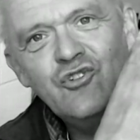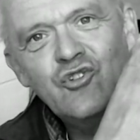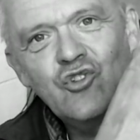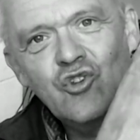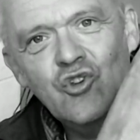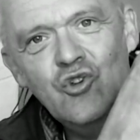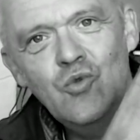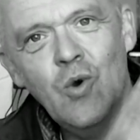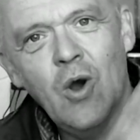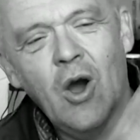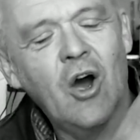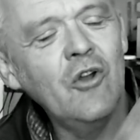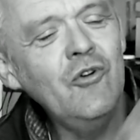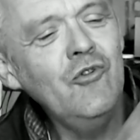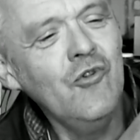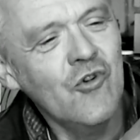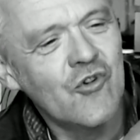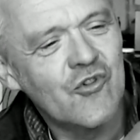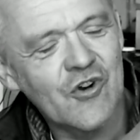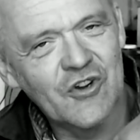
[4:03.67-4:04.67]

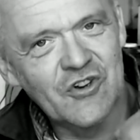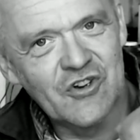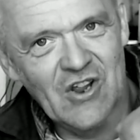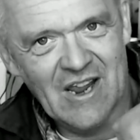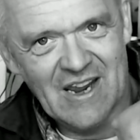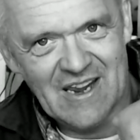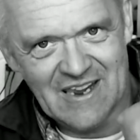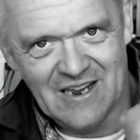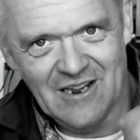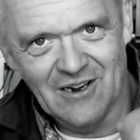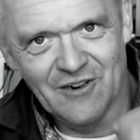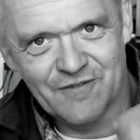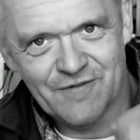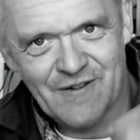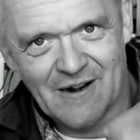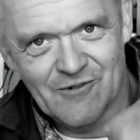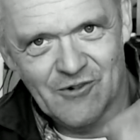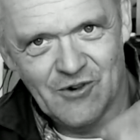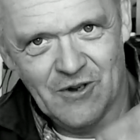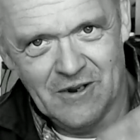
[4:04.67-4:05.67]
200
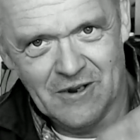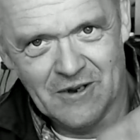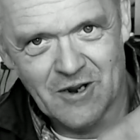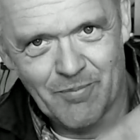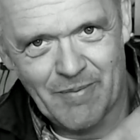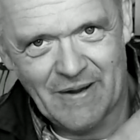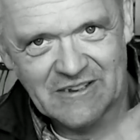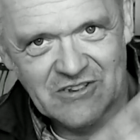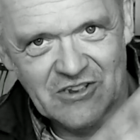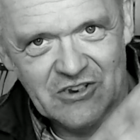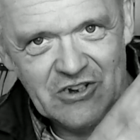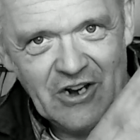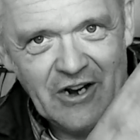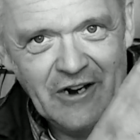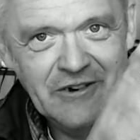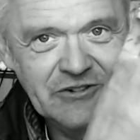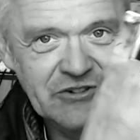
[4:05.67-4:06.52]
kilofarad capacitor.